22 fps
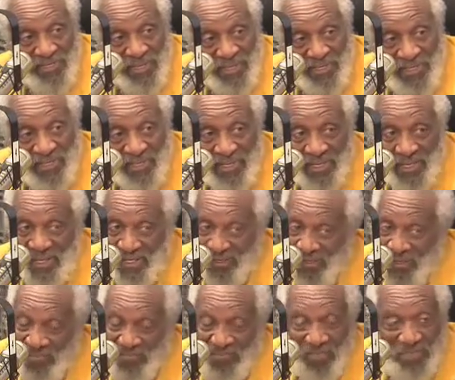I said,
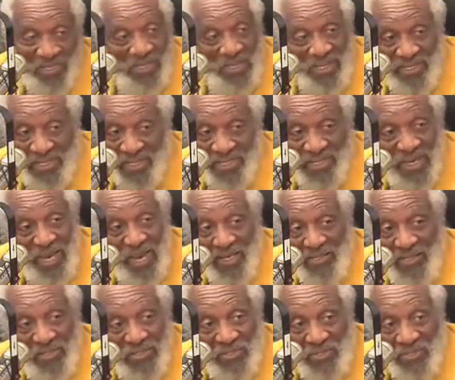if they take this
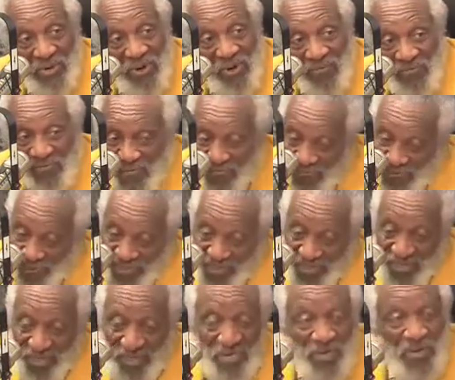oxygen off of
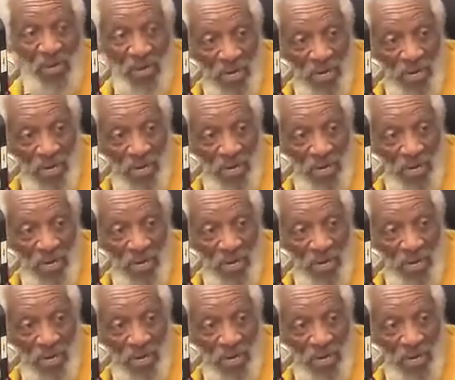you,